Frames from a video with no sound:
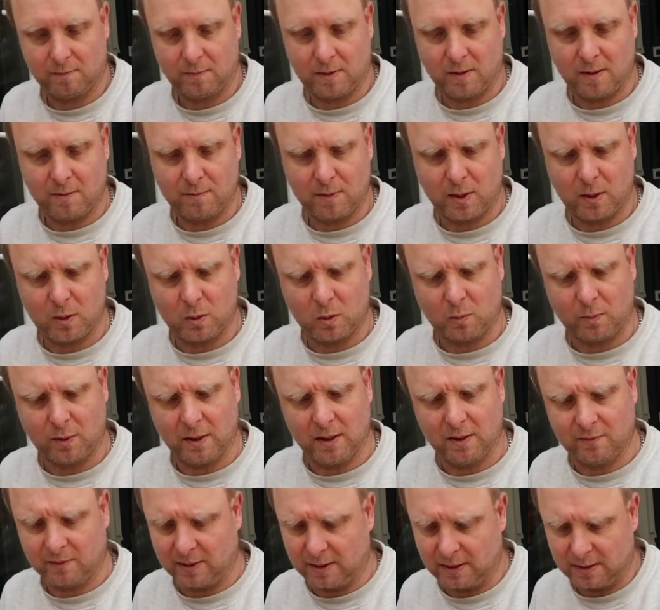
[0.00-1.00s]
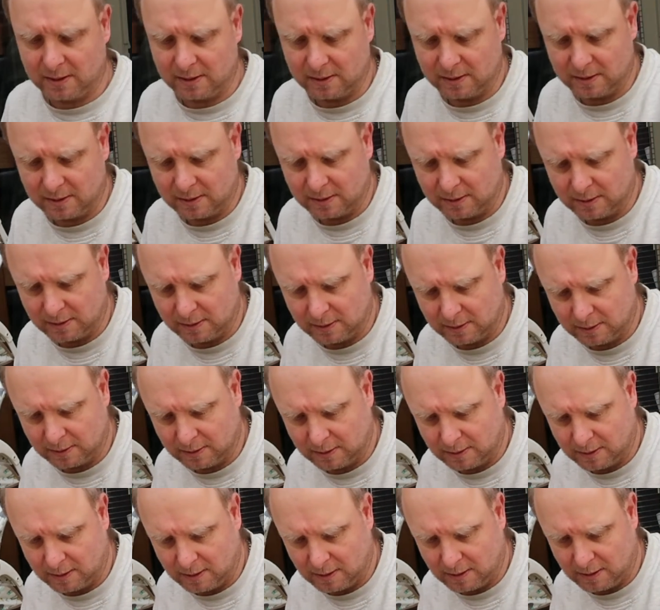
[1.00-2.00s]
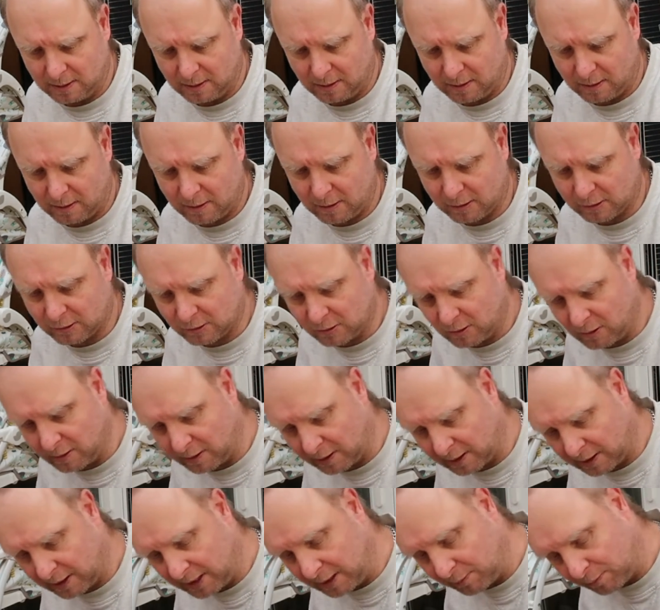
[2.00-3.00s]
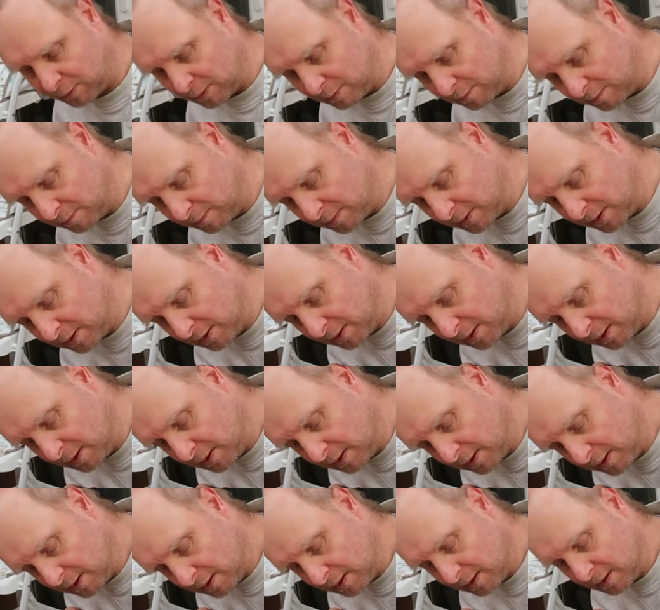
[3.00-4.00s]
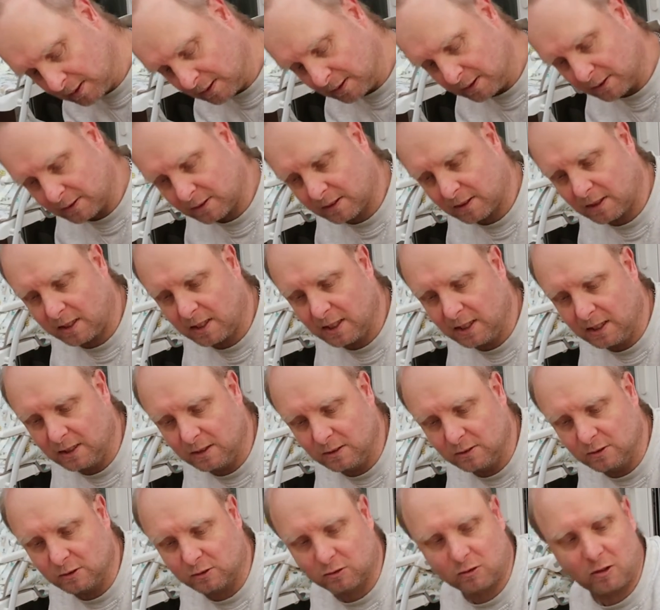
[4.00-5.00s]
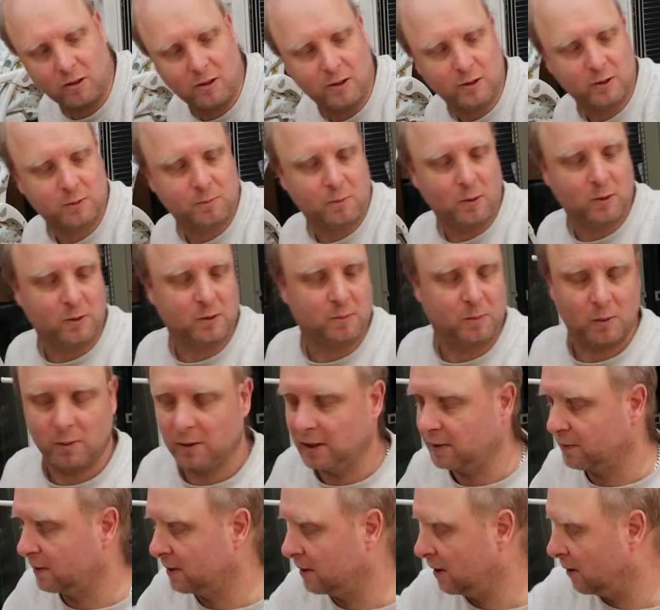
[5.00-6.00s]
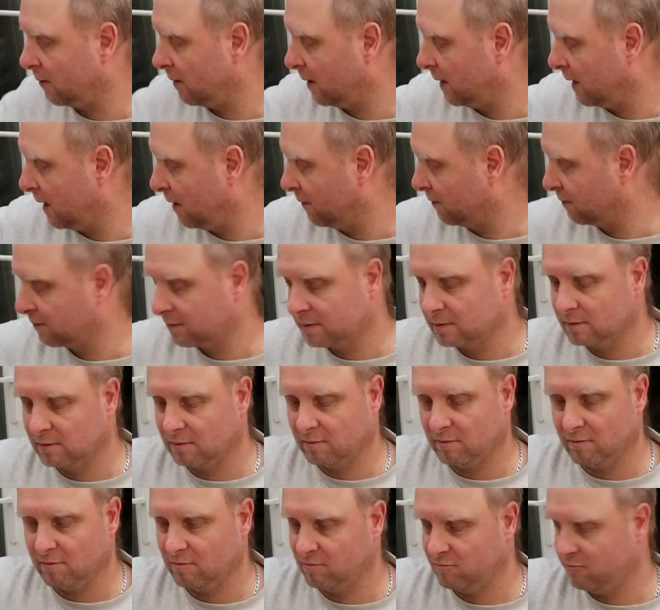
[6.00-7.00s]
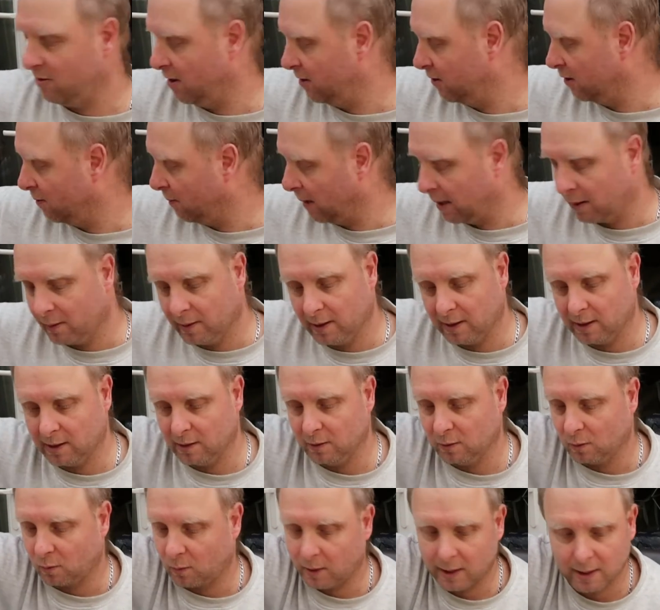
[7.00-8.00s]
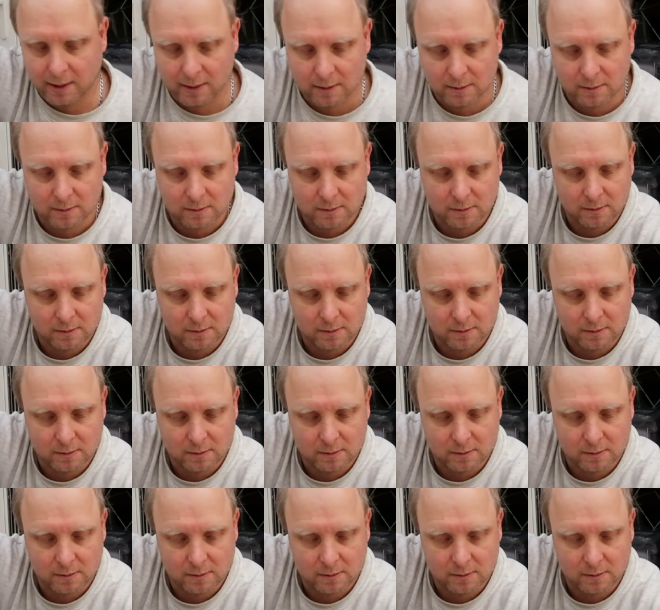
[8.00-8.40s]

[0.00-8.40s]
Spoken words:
I'm a little bit of a... I like to try and keep them as clean and dry as possible, even though I have run them out in the wet.